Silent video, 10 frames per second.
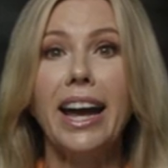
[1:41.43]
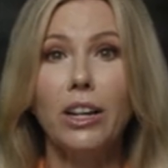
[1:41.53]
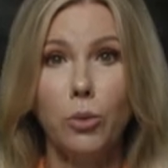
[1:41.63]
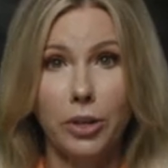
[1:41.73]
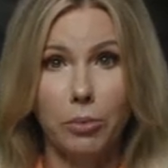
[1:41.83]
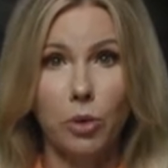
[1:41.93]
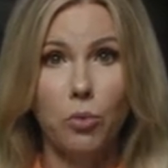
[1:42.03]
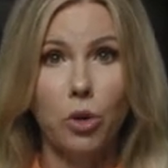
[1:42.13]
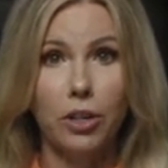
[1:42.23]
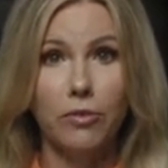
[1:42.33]
equitable
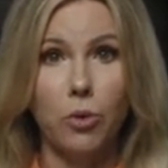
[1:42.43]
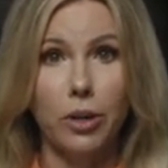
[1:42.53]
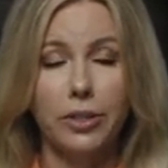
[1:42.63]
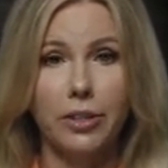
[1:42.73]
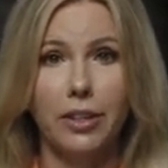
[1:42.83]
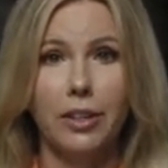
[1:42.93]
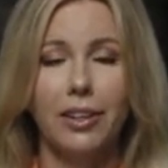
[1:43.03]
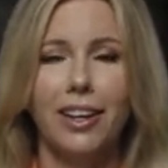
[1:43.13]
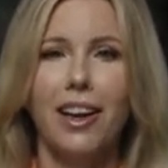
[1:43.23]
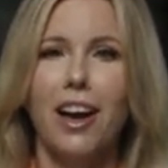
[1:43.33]
workforce.
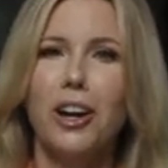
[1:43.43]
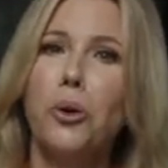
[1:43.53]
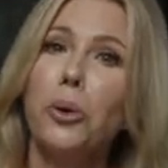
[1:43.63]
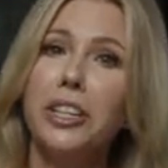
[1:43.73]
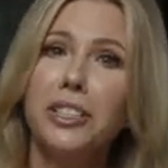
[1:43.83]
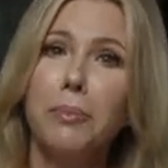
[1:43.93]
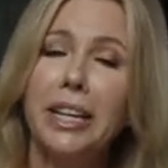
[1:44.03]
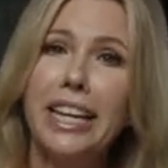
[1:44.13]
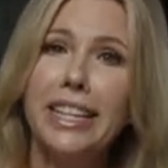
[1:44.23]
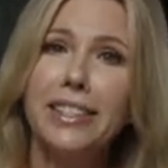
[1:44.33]
According to
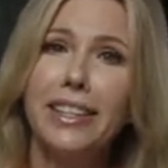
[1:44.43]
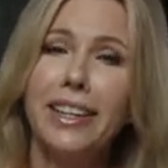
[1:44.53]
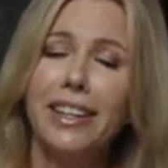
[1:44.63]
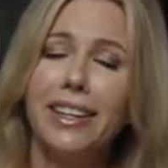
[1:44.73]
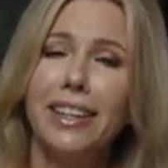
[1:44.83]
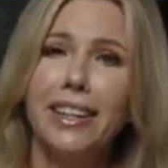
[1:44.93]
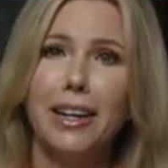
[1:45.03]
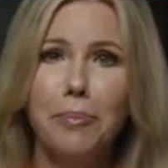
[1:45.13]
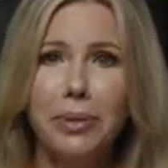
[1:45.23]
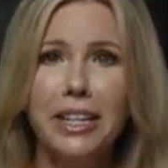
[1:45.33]
McKinsey,
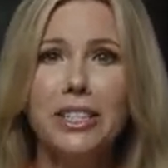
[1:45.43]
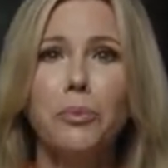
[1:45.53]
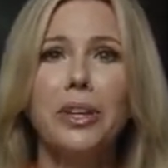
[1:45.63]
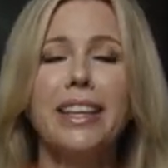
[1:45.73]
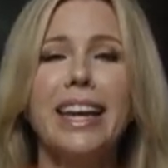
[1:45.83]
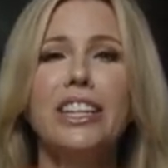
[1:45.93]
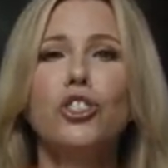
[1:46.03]
Companies with a